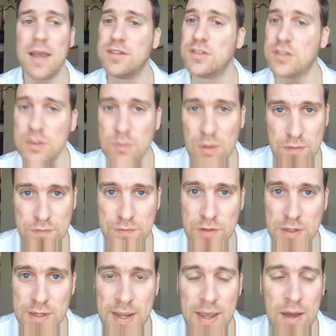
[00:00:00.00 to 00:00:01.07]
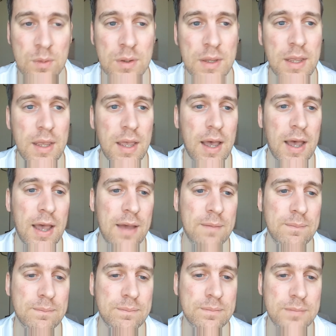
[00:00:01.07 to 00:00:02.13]
He's too old for it now.
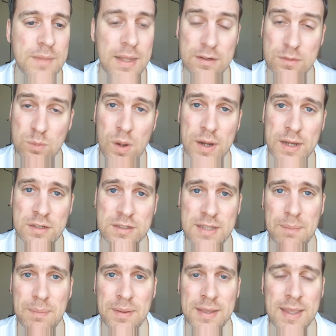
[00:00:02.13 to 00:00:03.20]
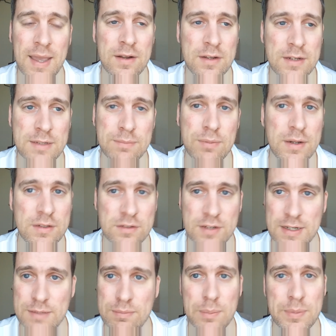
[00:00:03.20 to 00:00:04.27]
Hence why he's stepping down, and he's
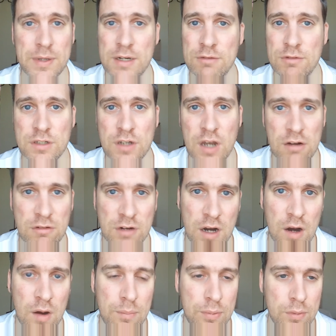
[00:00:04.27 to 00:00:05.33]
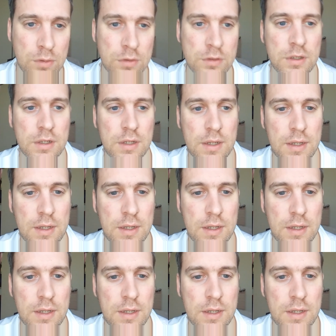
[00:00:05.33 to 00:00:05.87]
probably going to retire or go abroad